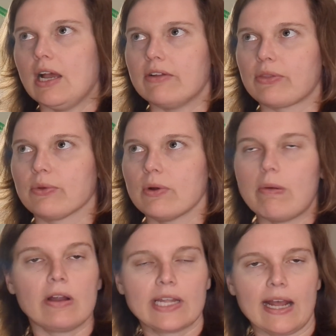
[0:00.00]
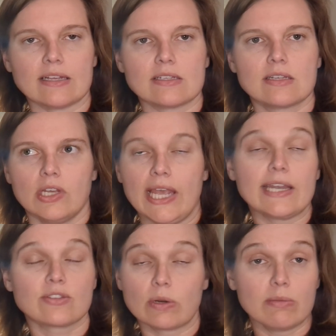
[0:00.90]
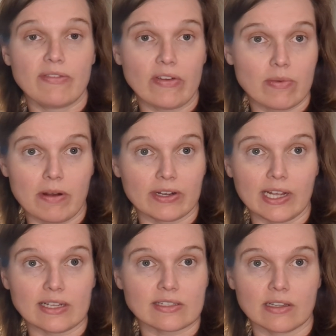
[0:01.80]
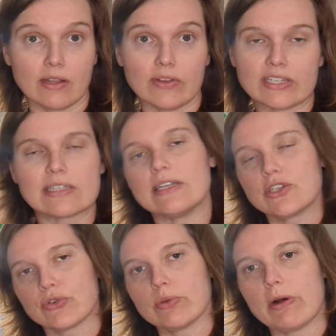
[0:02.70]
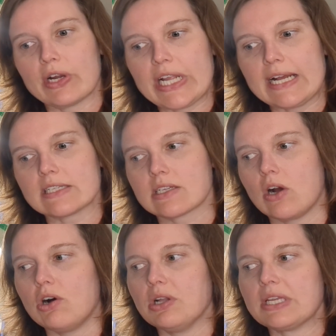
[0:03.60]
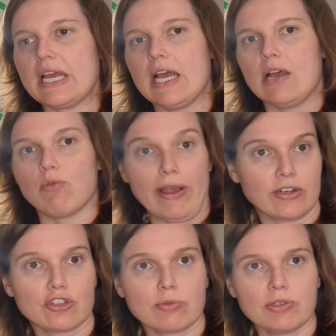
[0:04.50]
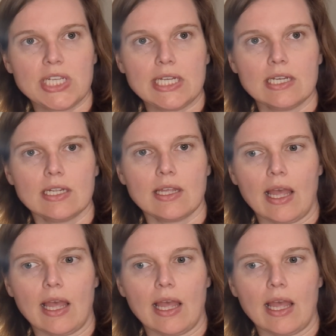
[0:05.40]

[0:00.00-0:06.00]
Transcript: through a podcast, and it's one of my favorite podcasts. I love it. It's an interview podcast called Writer's Routine.